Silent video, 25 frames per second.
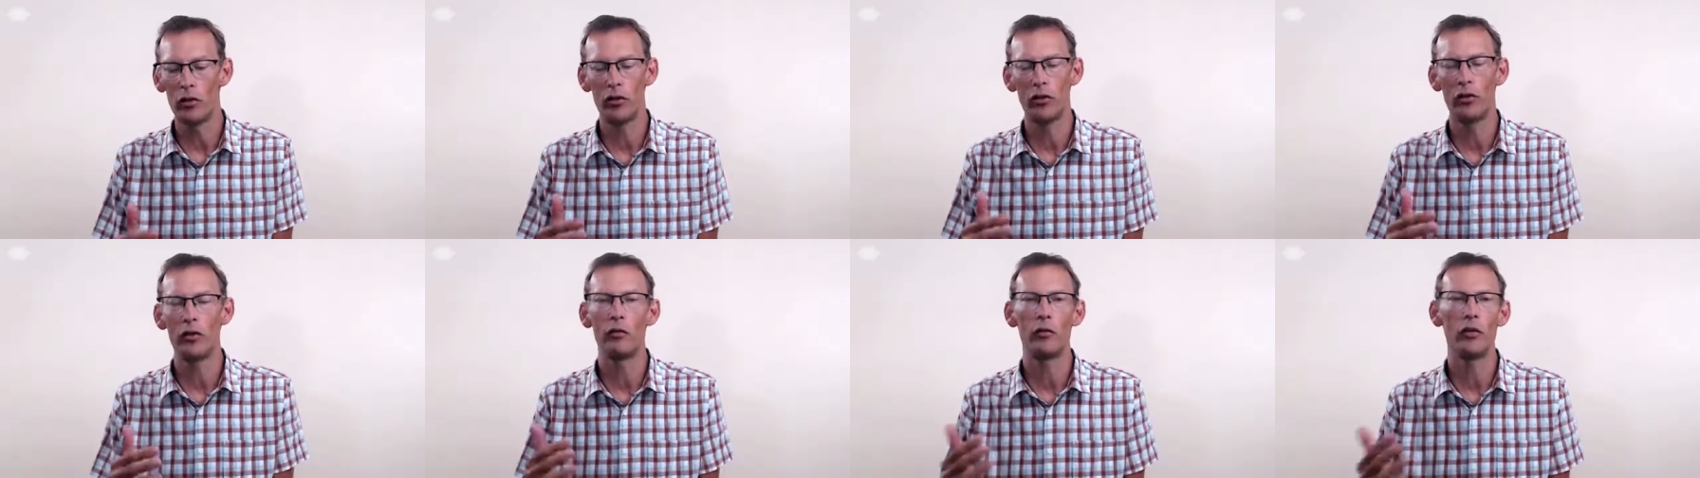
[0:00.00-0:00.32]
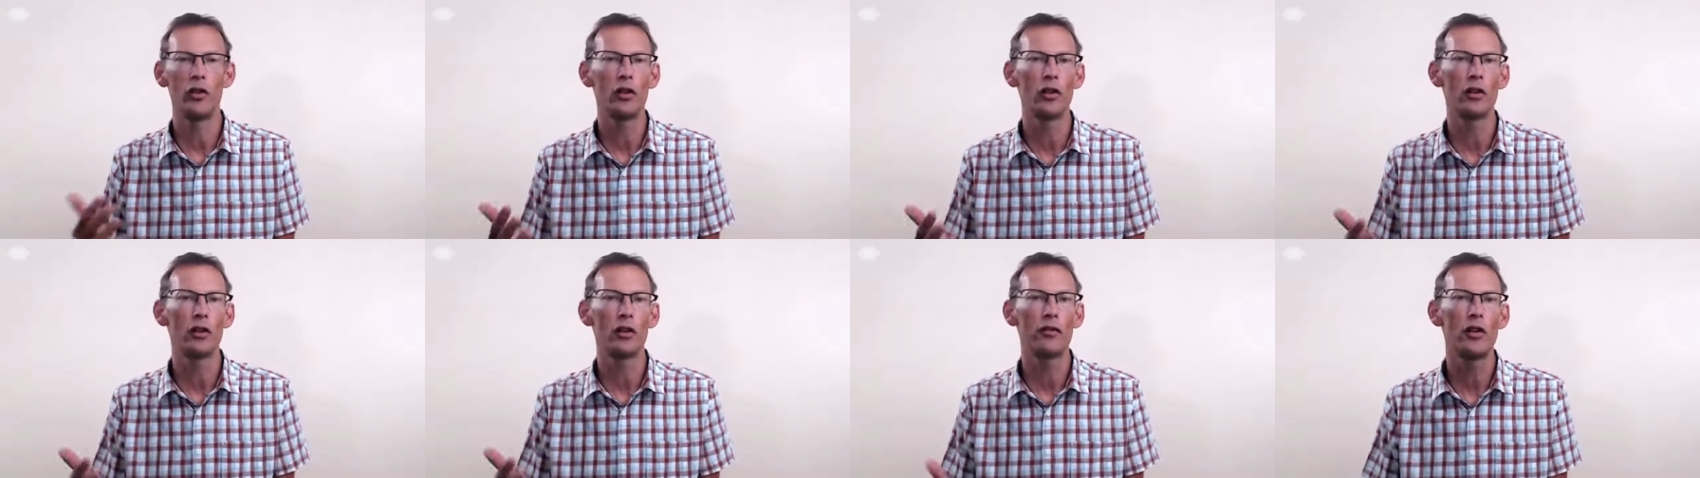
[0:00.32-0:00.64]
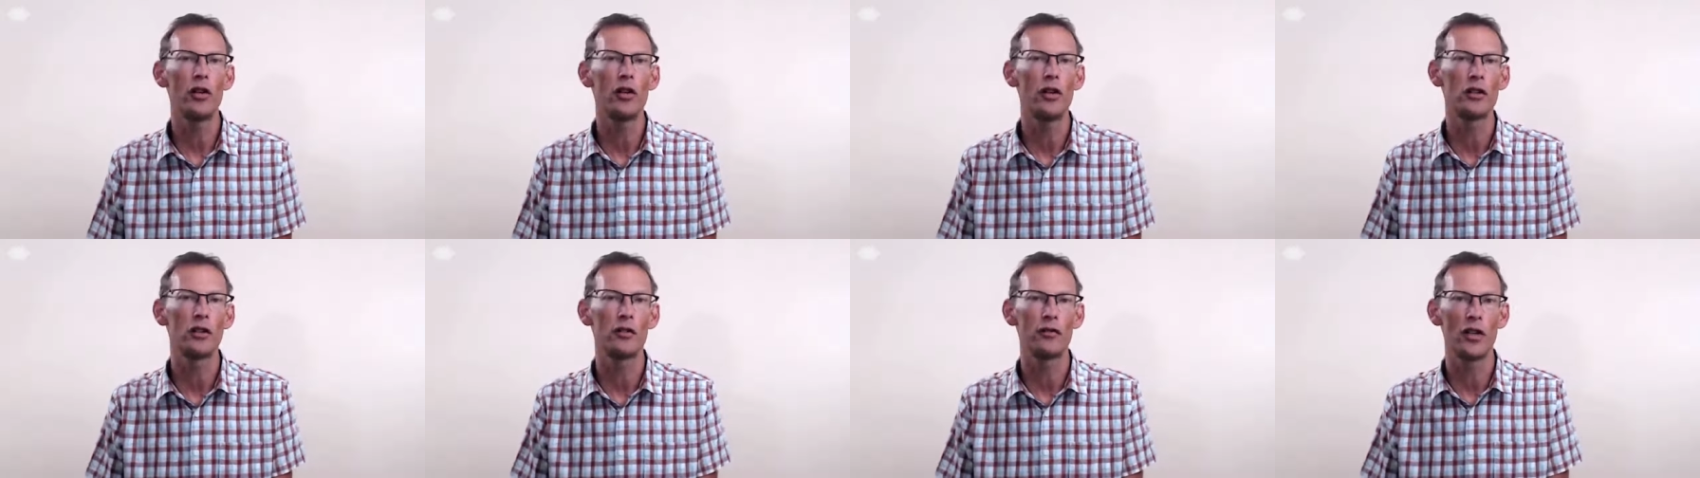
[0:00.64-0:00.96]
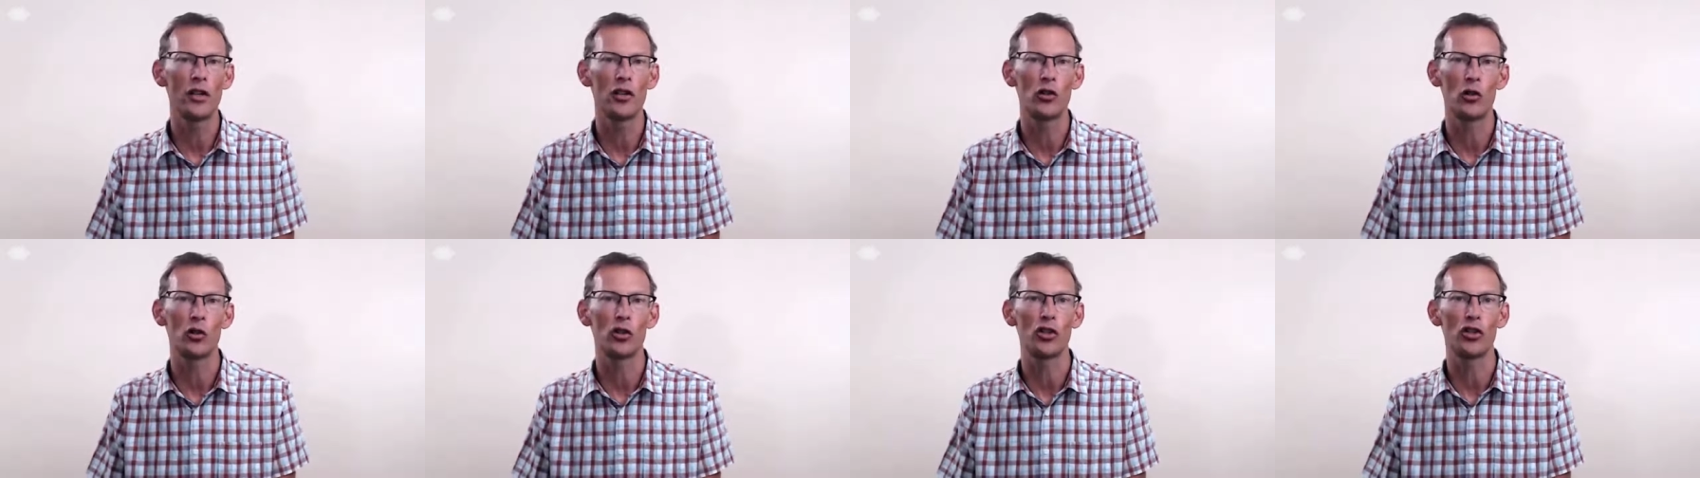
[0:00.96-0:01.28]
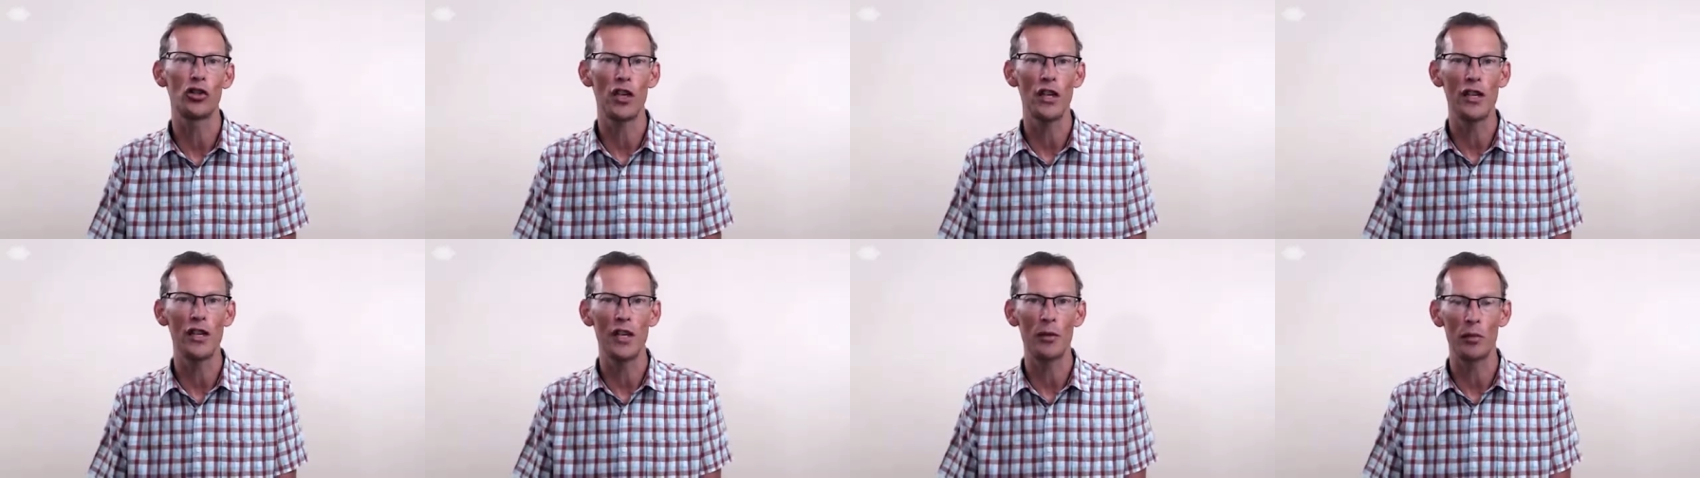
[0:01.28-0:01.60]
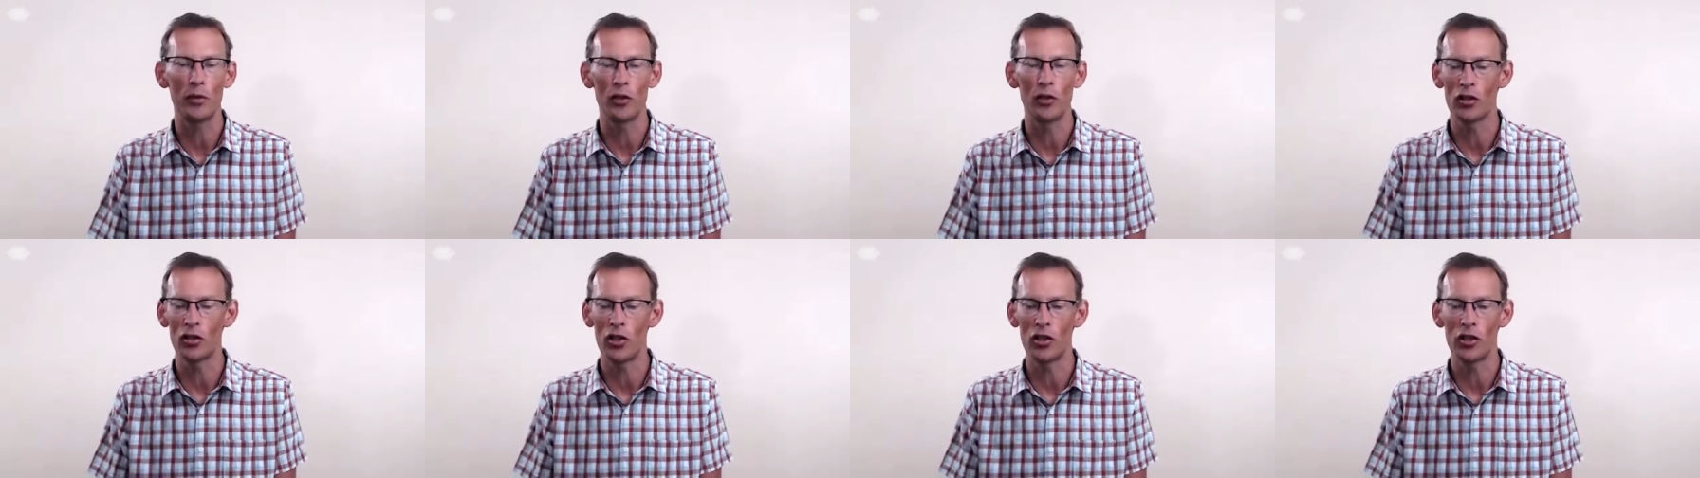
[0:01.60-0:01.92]
you'll have heard of this or seen it
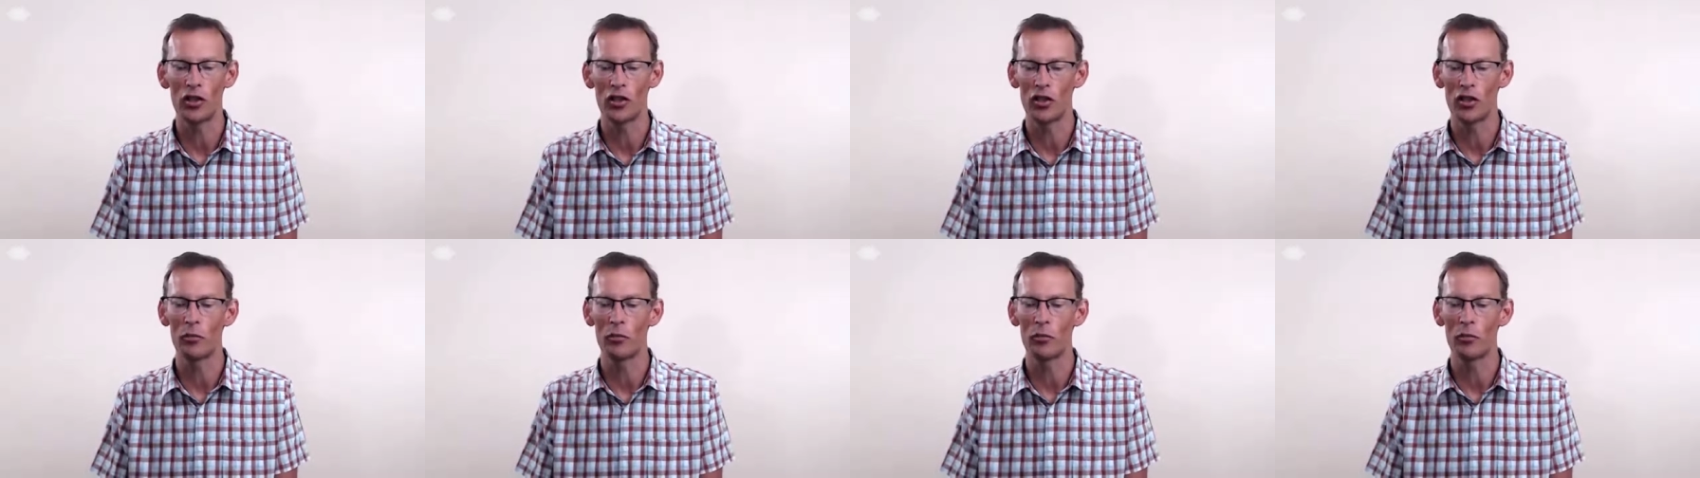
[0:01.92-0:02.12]
because it's